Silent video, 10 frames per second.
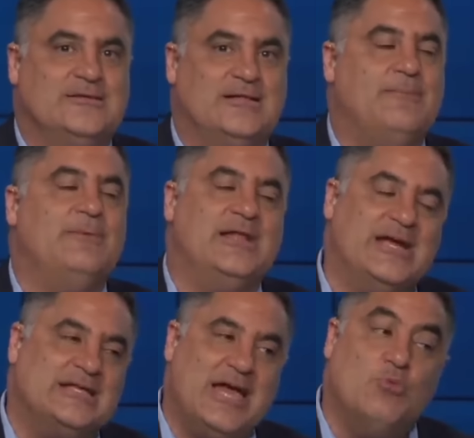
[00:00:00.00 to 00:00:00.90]
They
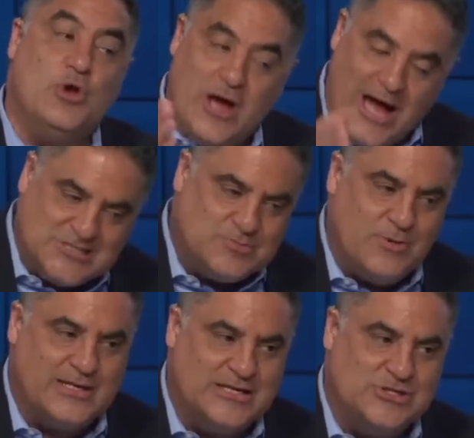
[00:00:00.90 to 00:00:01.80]
mean, and when you ask them
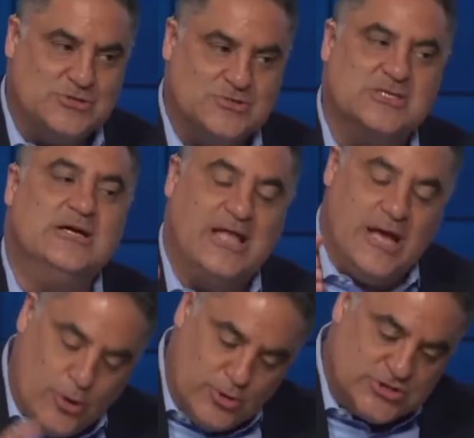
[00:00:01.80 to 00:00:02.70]
about the issues, they
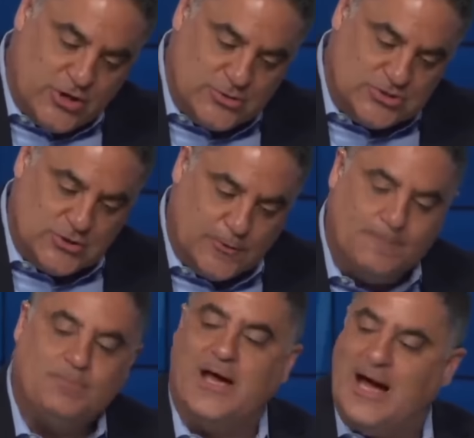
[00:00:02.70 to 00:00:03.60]
always go to,
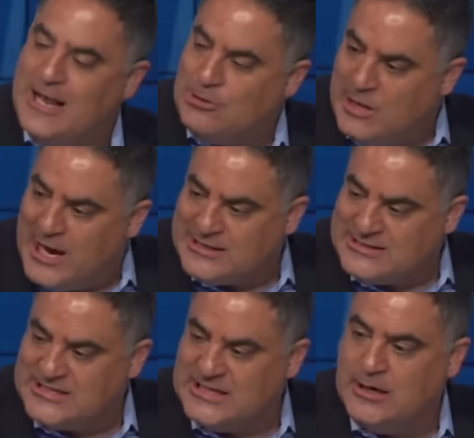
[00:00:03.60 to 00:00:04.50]
I don't like
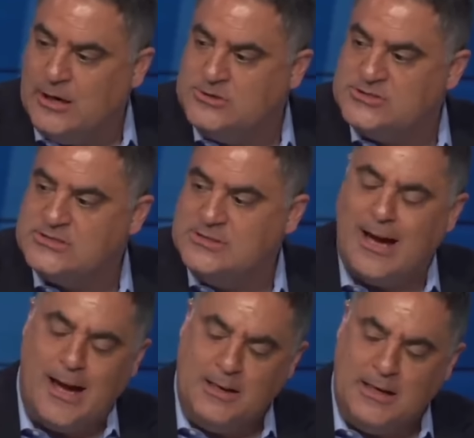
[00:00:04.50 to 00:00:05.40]
Latinos,
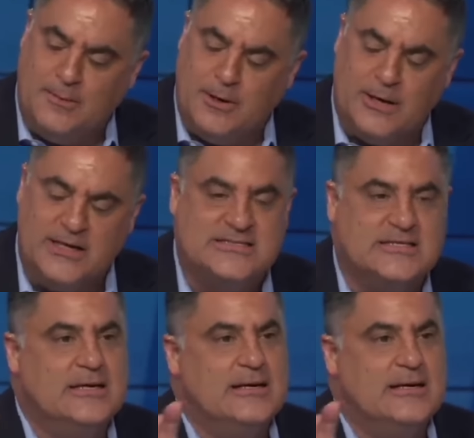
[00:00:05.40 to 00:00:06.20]
I mean immigrants.